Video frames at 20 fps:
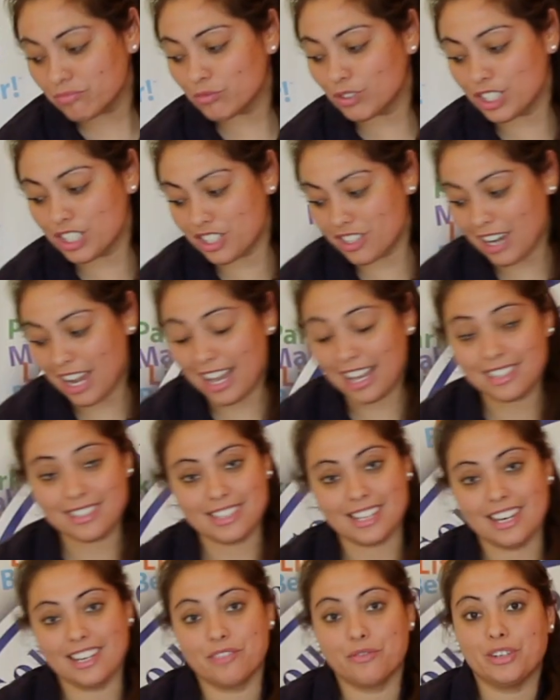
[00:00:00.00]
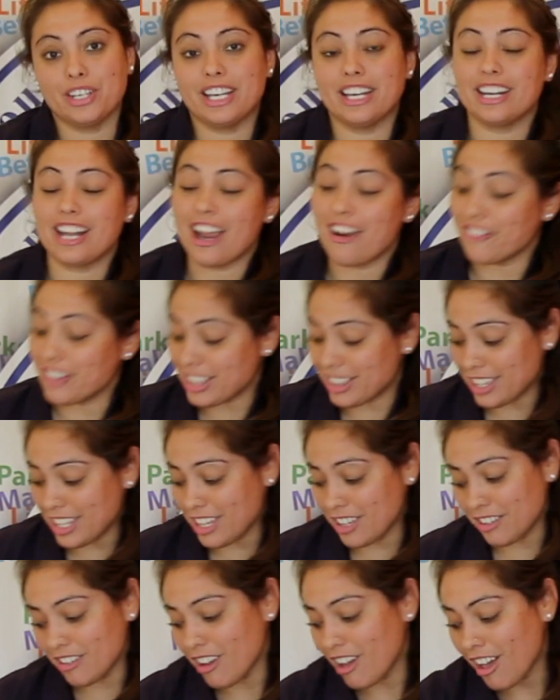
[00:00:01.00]
which I said we get
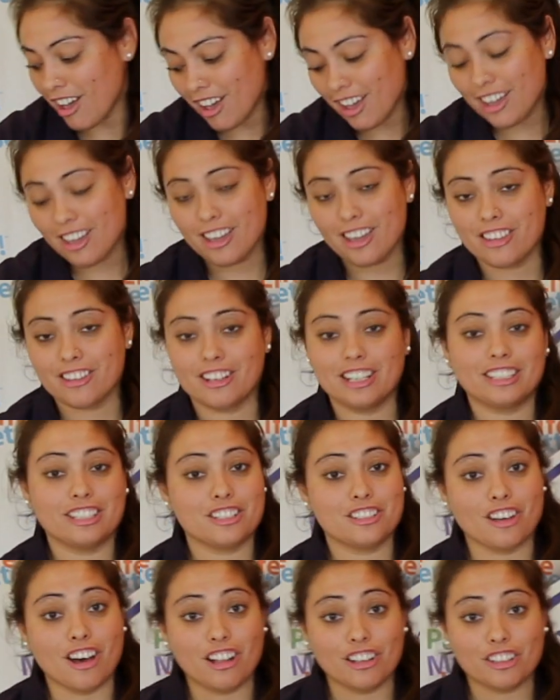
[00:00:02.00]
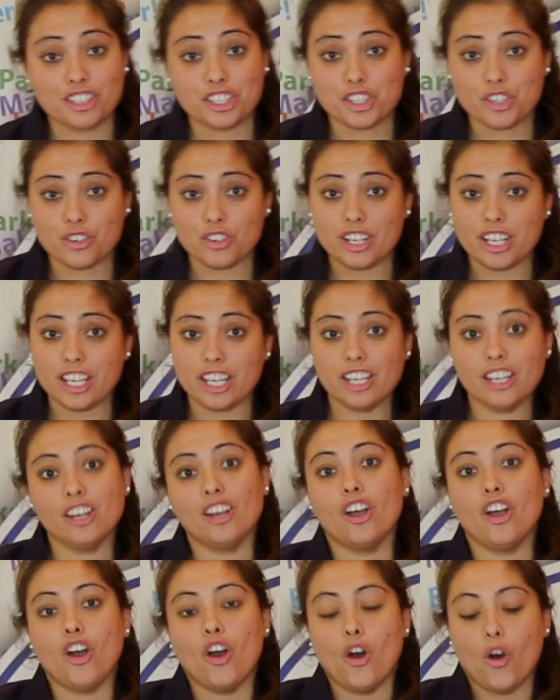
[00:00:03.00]
everything either at the Dollar Tree
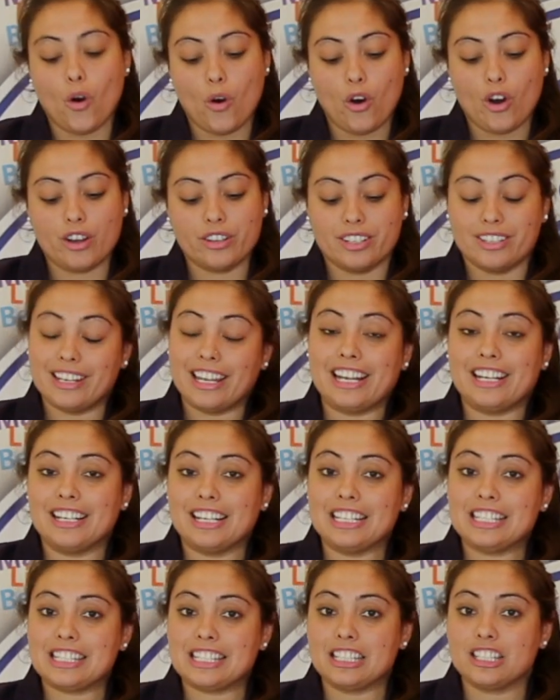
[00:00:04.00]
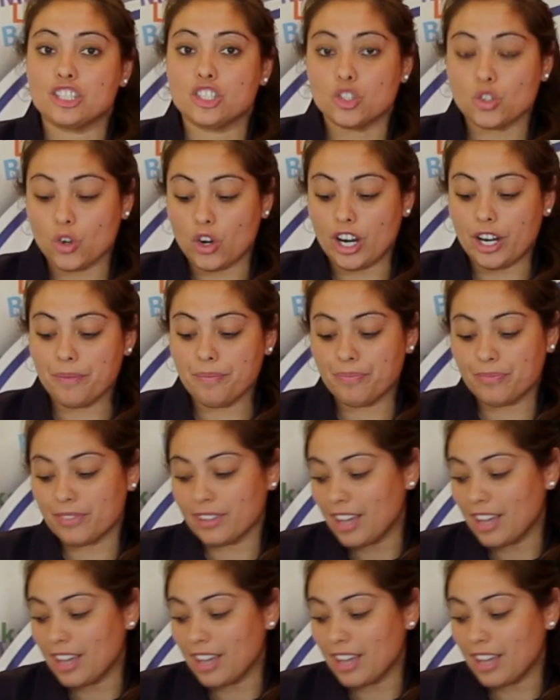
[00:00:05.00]
or the 99-cent store.